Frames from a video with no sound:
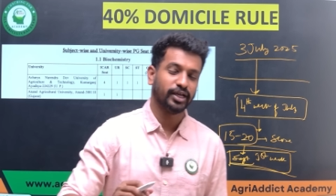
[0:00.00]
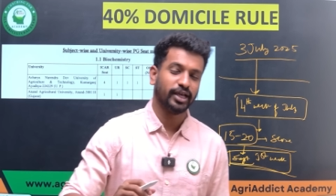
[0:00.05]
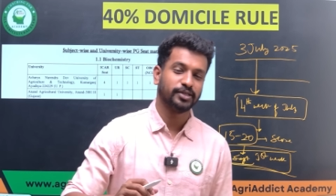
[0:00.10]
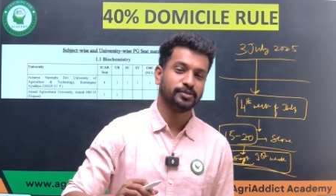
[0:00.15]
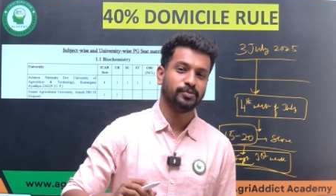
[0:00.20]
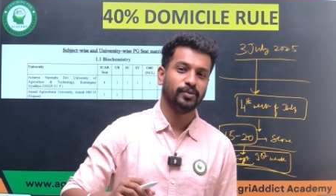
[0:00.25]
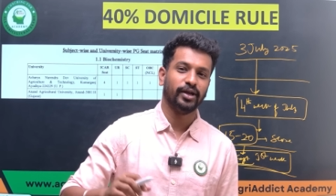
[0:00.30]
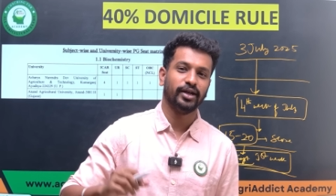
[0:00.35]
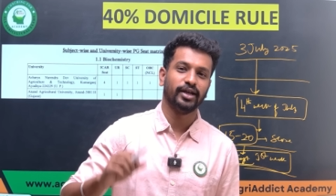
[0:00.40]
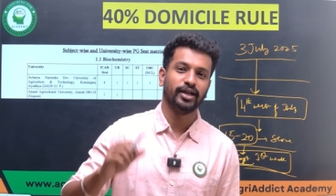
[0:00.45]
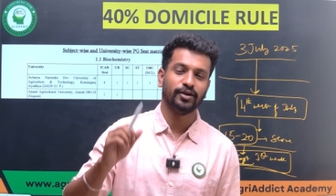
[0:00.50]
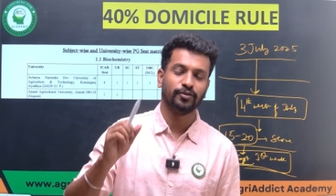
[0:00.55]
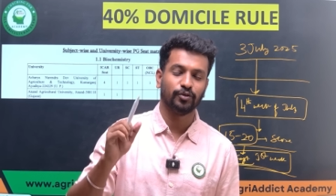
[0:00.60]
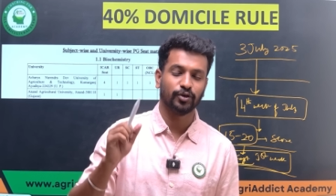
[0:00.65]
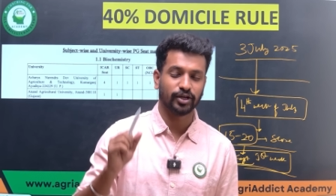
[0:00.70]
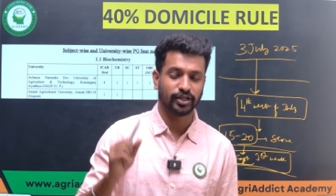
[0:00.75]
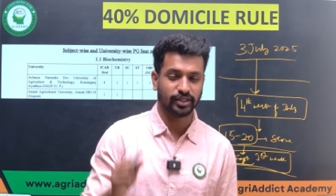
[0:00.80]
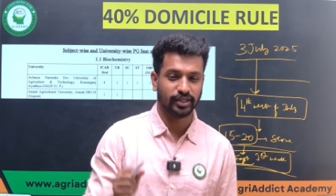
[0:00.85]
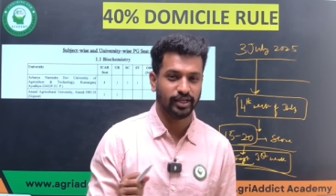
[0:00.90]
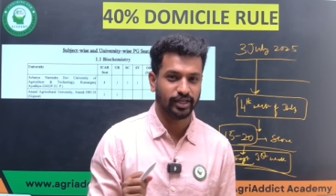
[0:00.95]
explain like what
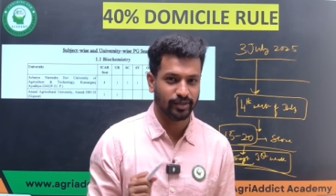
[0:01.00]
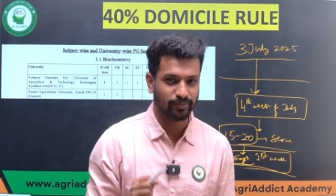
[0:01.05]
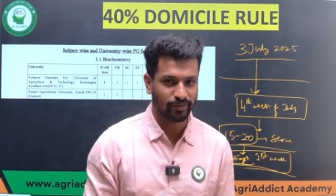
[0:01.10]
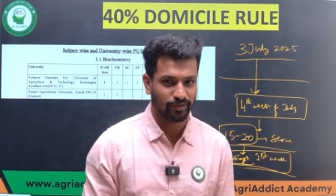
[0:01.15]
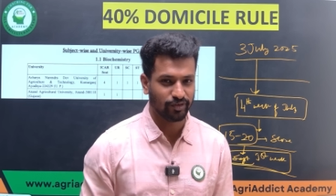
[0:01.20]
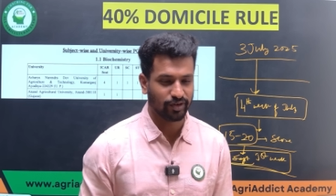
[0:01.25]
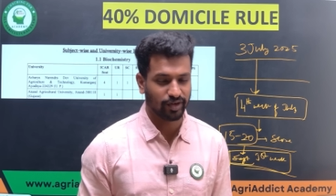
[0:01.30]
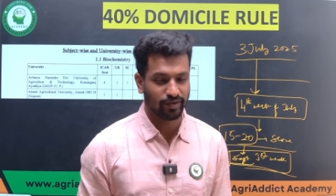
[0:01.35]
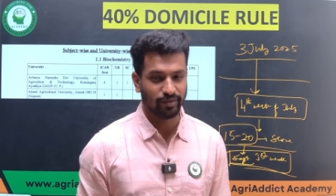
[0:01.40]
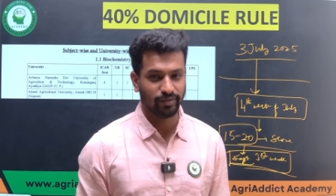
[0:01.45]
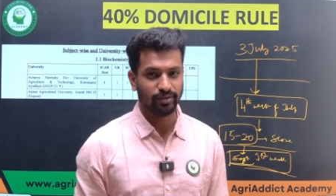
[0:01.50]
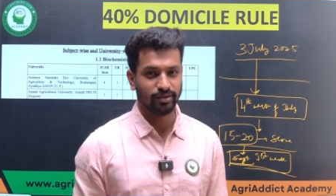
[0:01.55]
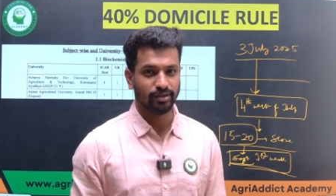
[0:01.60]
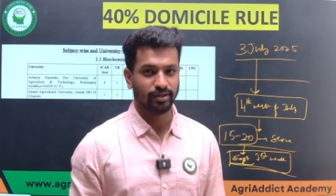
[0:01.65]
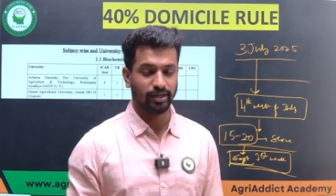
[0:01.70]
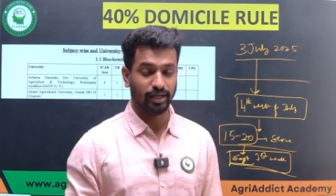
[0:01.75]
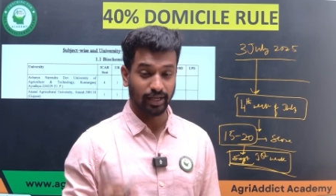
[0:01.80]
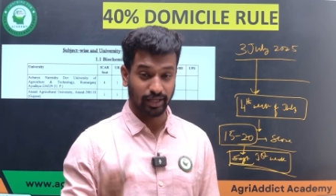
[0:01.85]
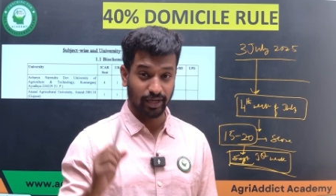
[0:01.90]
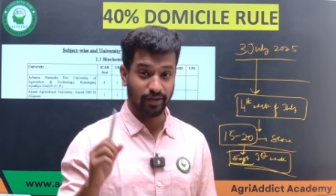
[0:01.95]
are the
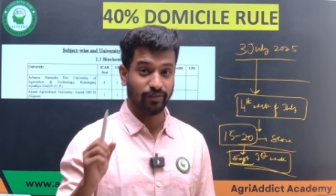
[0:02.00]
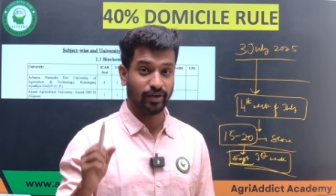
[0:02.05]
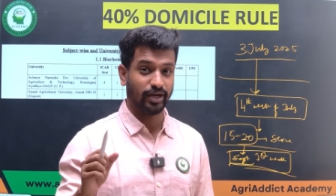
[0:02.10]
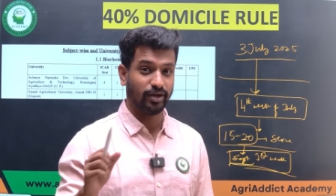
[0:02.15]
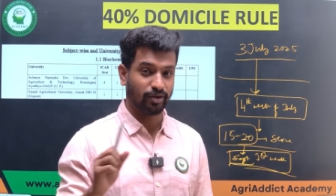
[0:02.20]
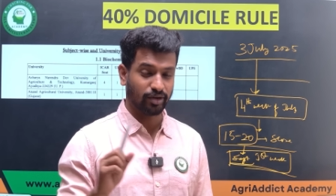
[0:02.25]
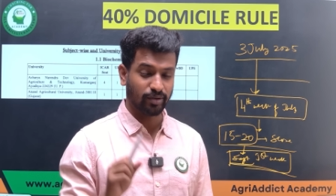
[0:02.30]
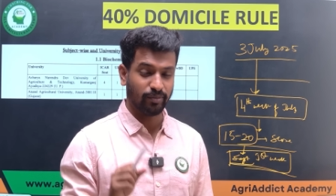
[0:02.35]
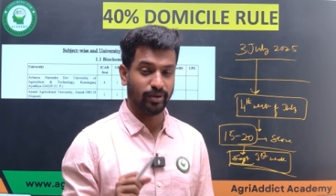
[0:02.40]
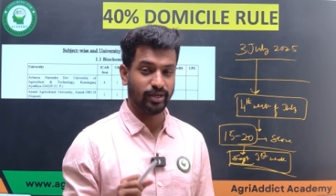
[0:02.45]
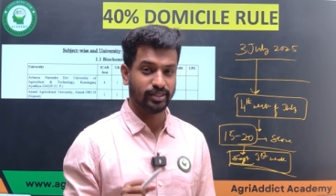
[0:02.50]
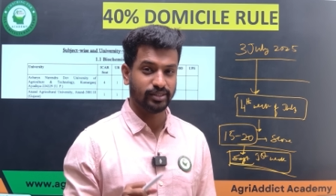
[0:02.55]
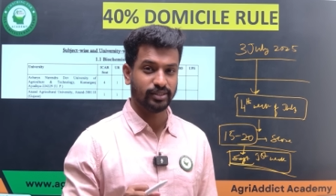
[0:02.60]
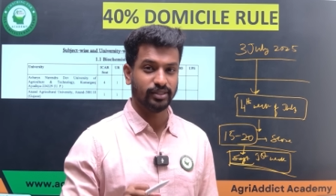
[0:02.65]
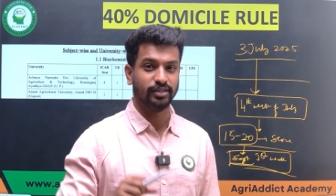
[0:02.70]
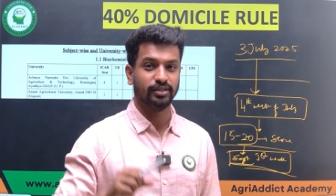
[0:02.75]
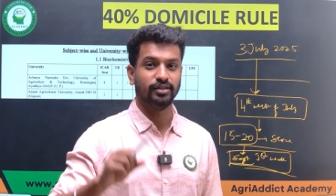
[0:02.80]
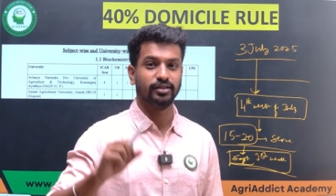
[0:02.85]
like required documents